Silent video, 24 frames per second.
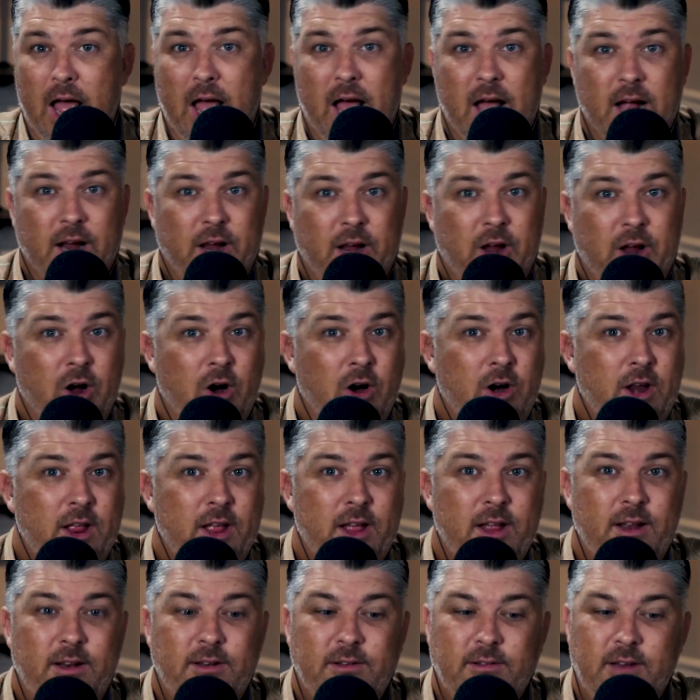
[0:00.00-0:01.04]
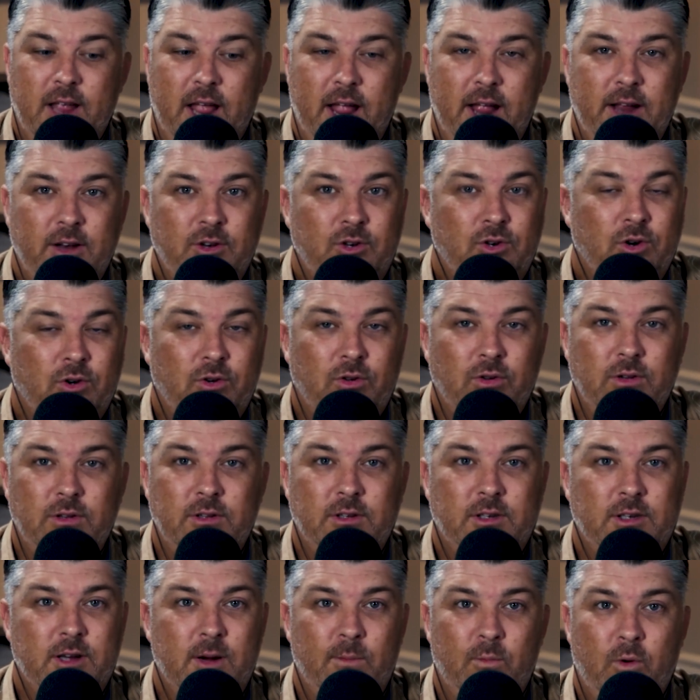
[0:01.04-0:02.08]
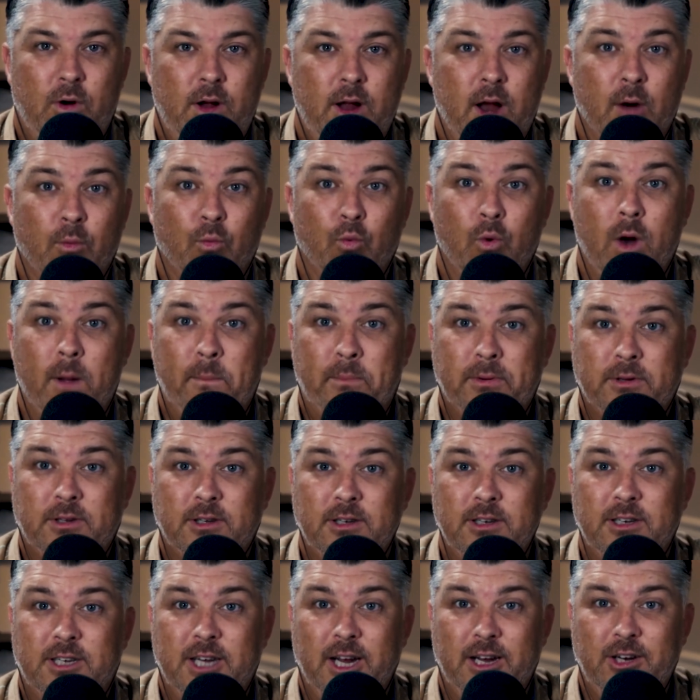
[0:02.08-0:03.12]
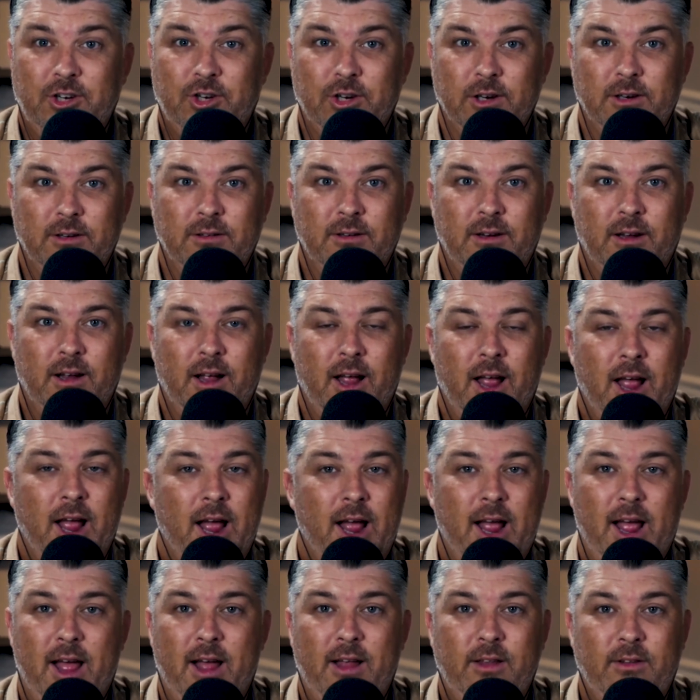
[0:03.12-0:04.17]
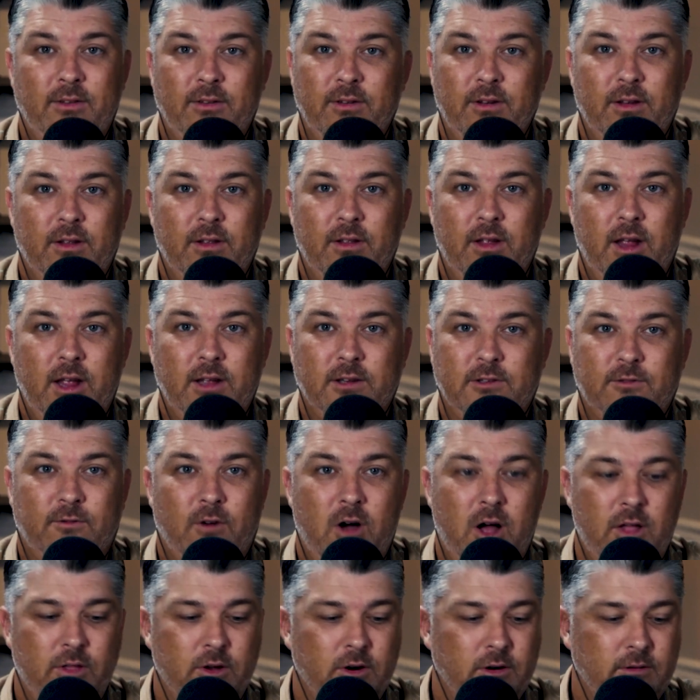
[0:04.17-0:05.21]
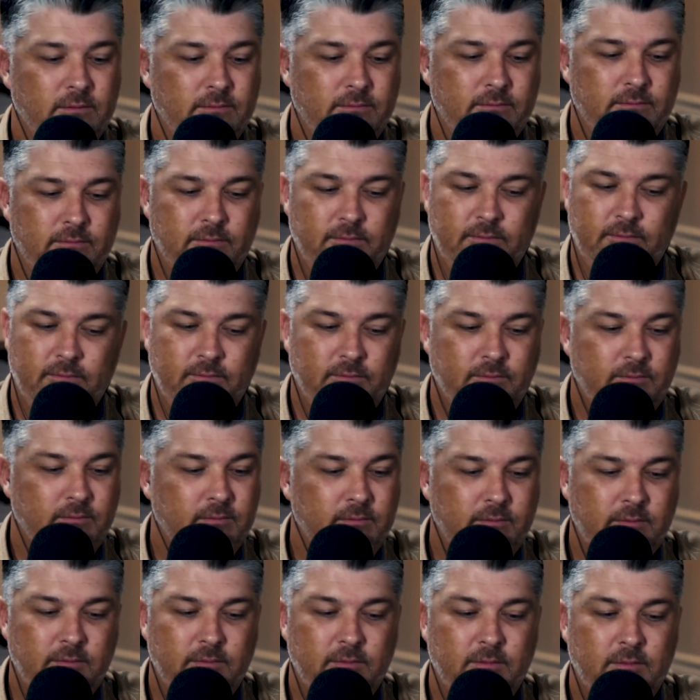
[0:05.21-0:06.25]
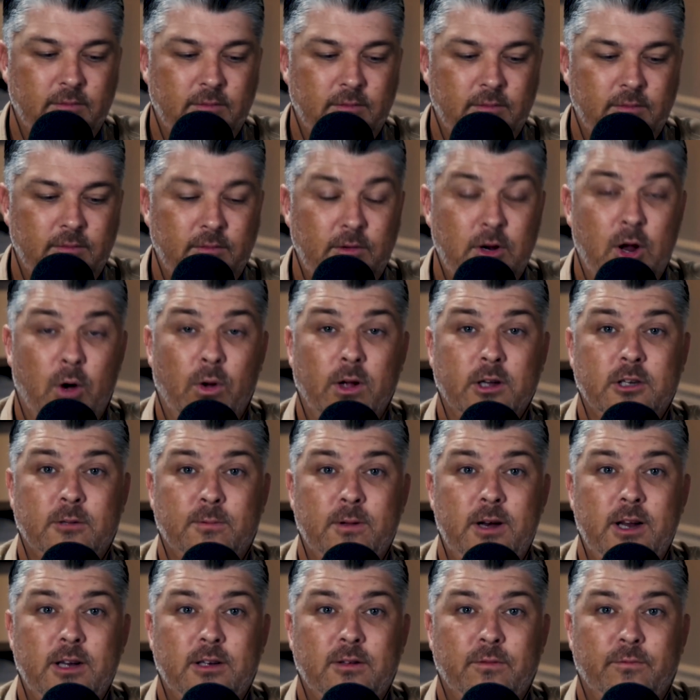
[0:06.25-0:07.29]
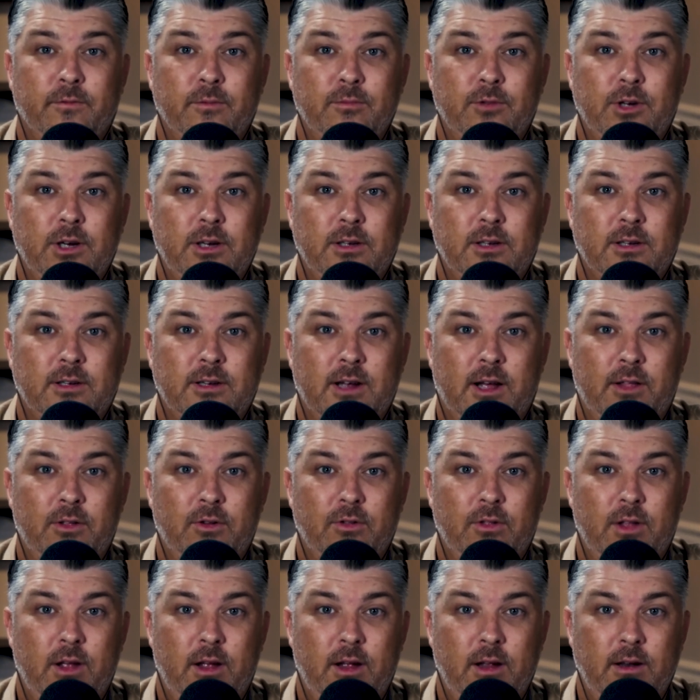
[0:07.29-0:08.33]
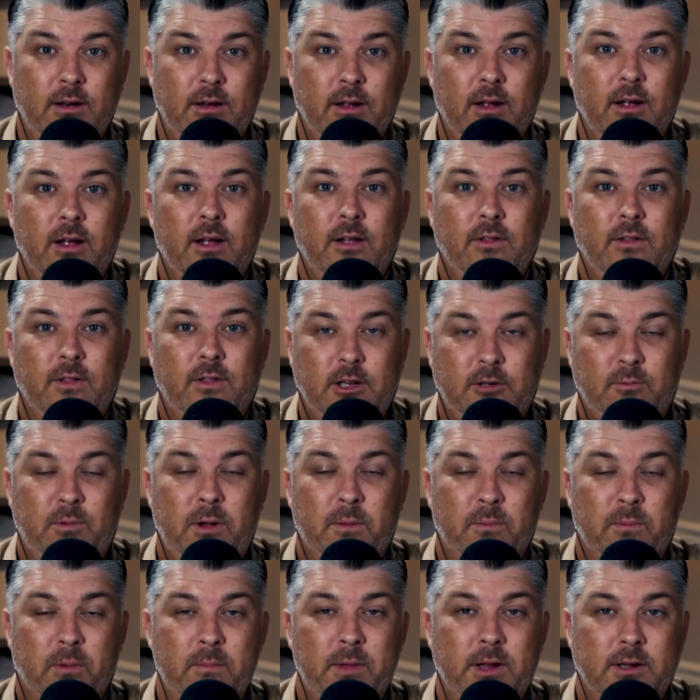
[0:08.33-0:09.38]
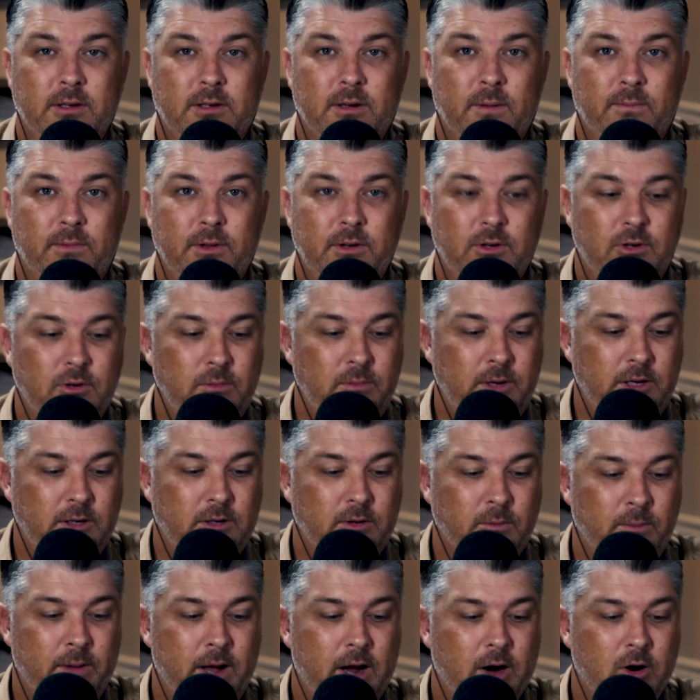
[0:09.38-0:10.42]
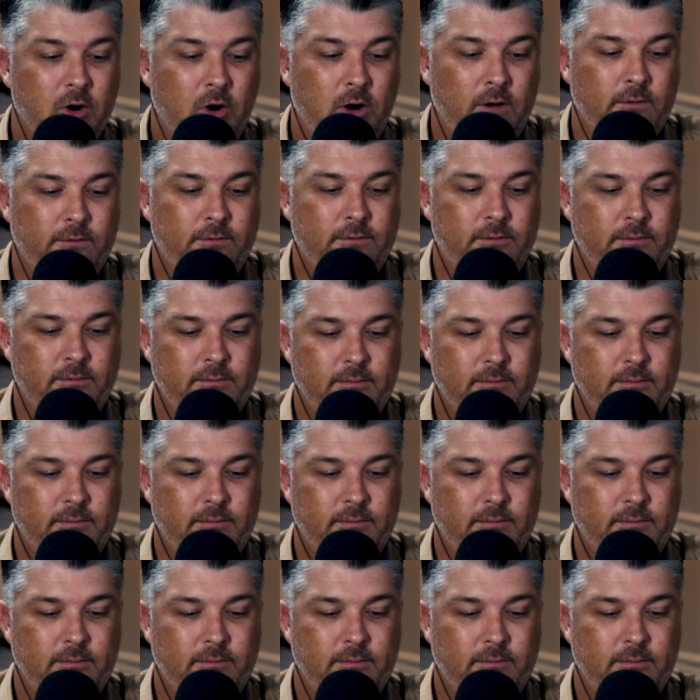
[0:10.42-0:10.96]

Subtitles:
a guardian angel in some way, a representation, and his Father. No explanation from Jesus other than these people mean something to me, so back off.